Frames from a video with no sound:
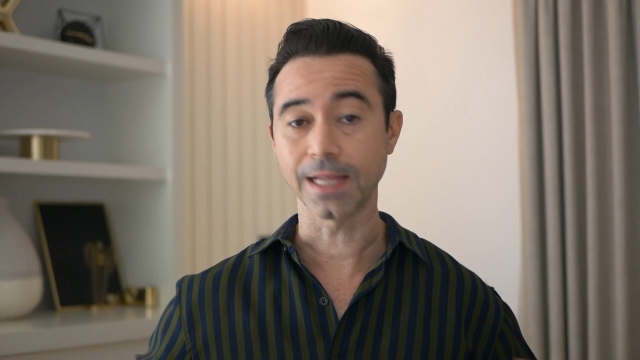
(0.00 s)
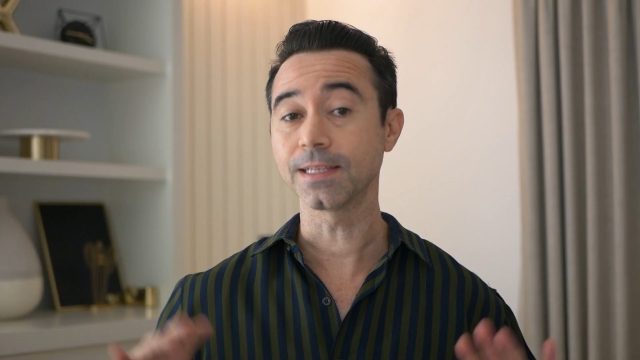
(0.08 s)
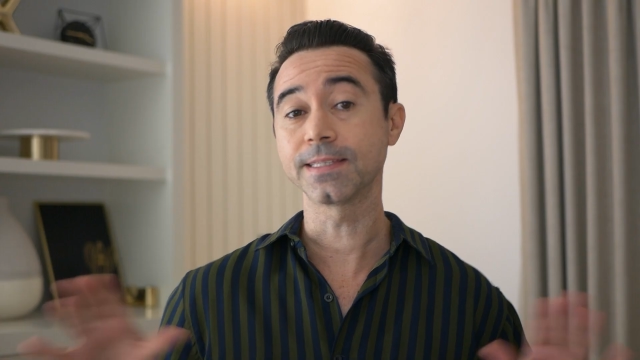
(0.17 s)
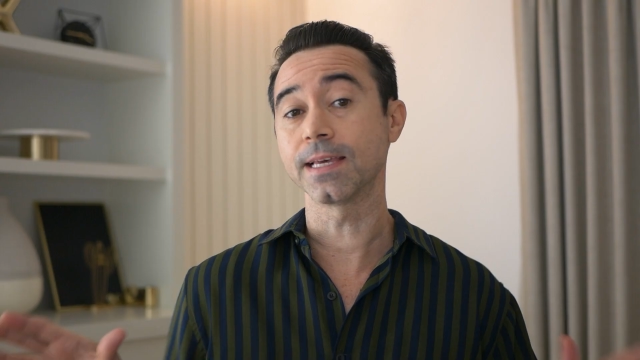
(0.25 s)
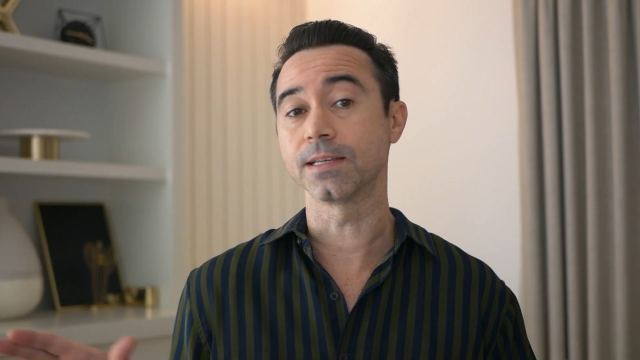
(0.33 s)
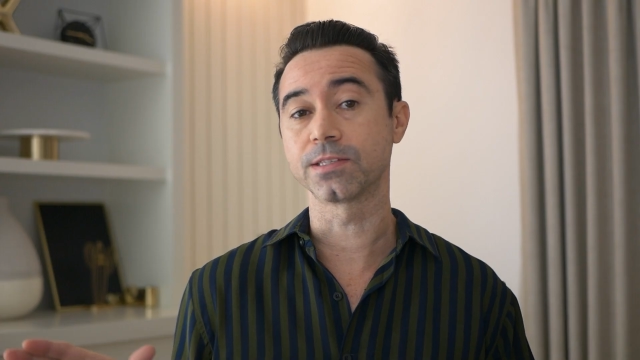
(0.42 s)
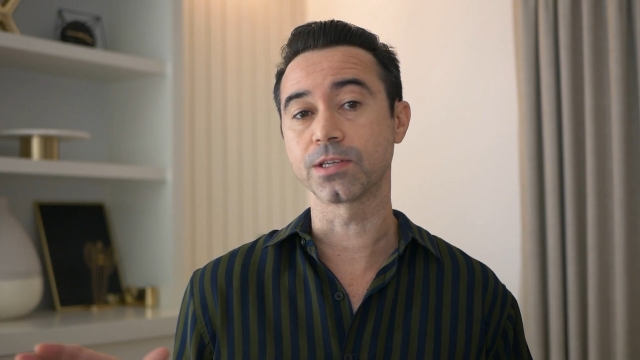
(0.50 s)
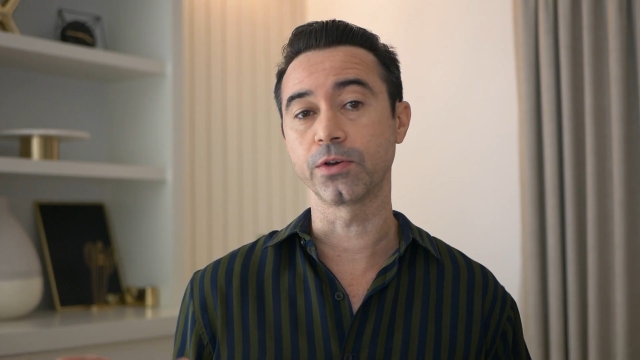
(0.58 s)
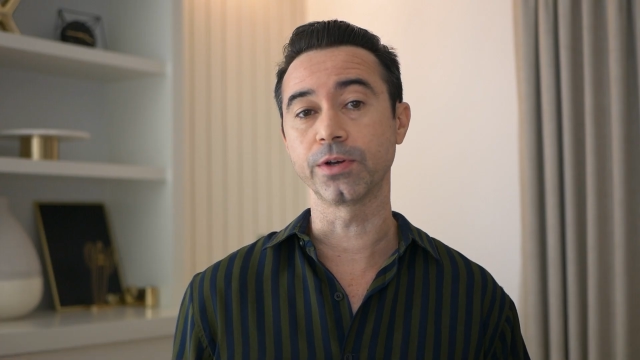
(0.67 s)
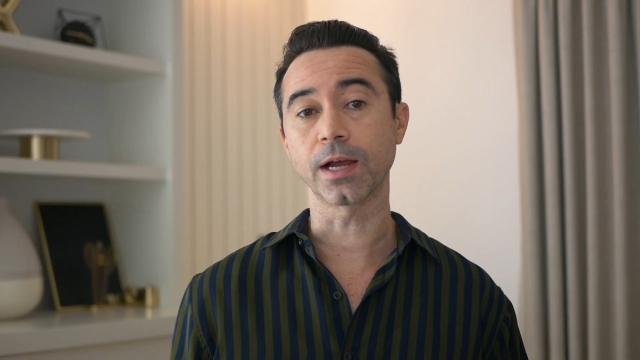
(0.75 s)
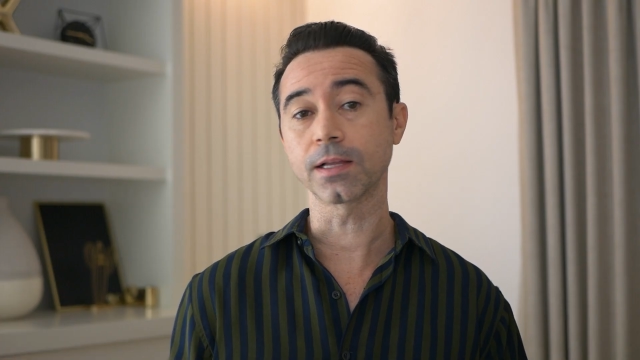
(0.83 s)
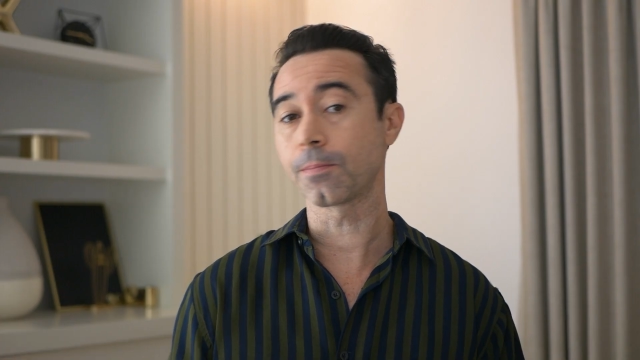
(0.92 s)
That is it. So
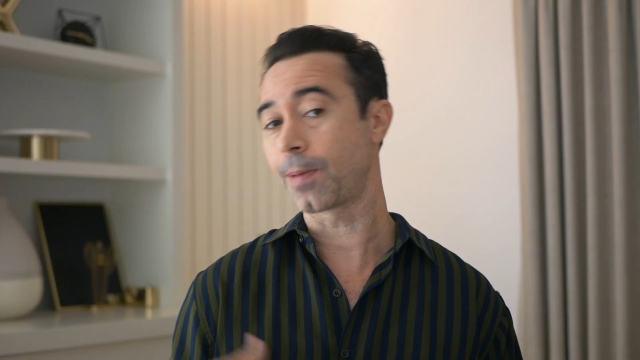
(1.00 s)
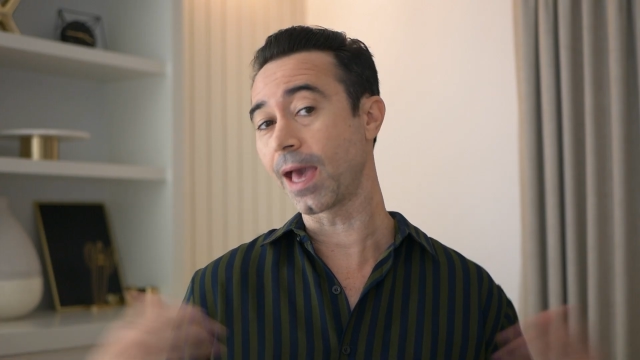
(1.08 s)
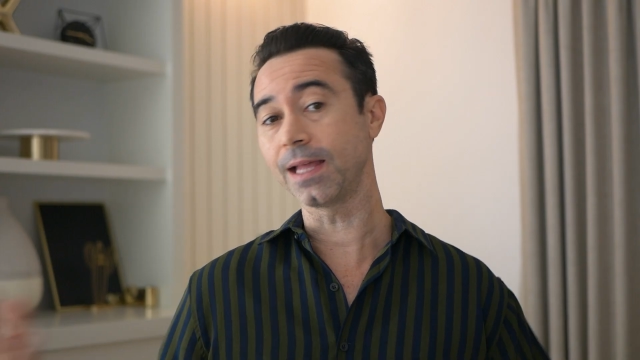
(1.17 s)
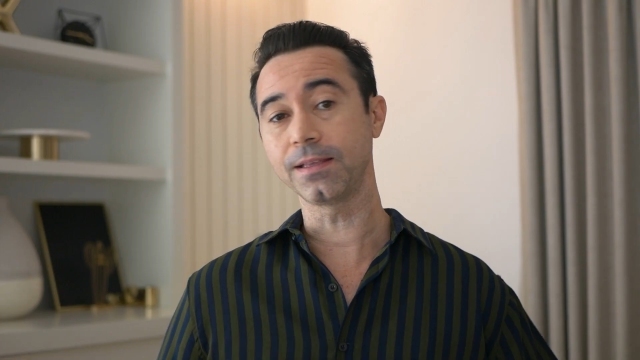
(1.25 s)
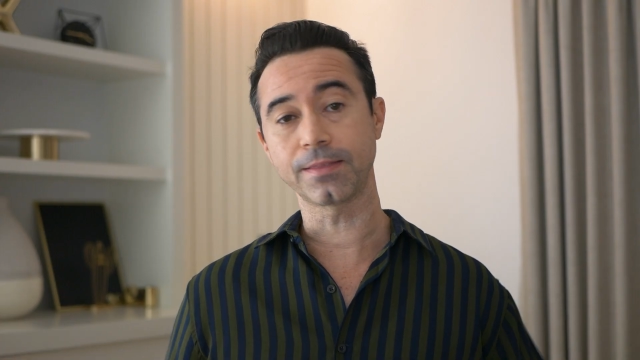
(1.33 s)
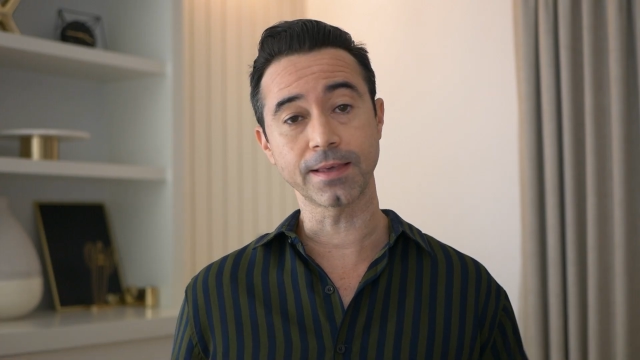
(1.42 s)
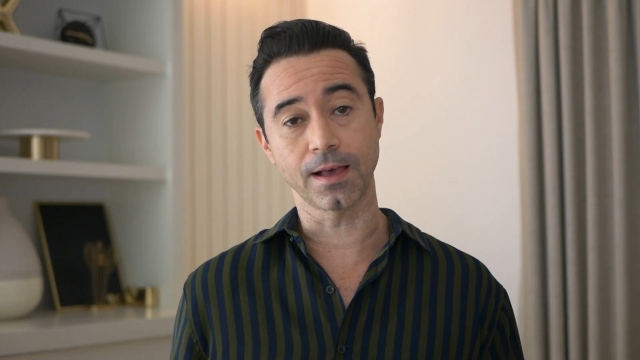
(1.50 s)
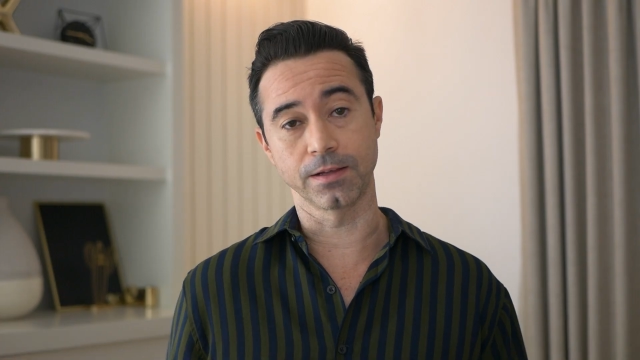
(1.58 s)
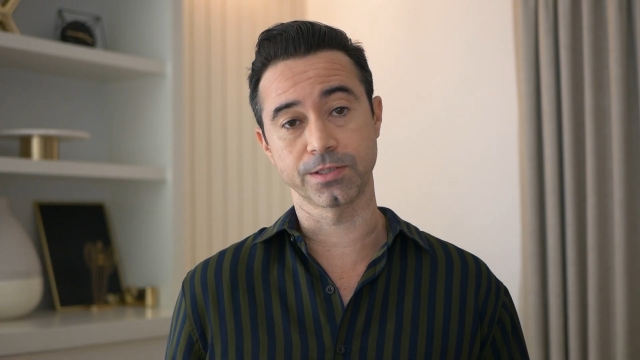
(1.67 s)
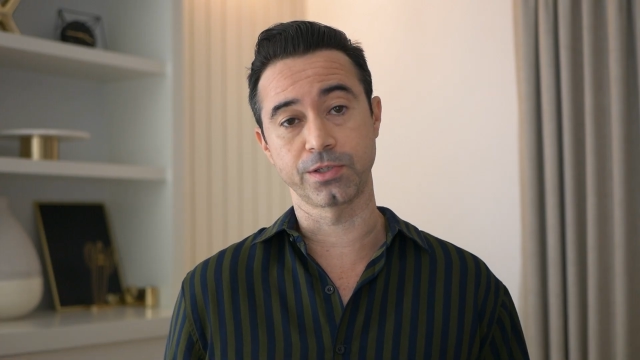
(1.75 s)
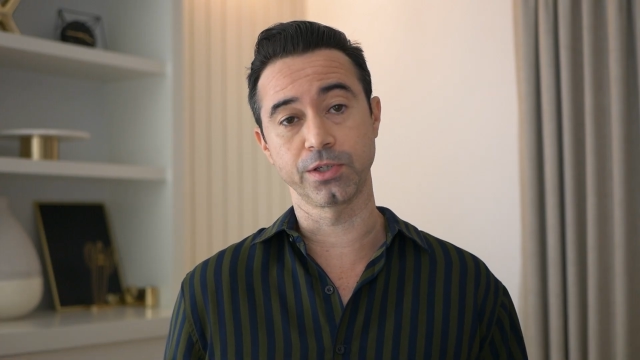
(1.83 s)
you're not going to pay anything else.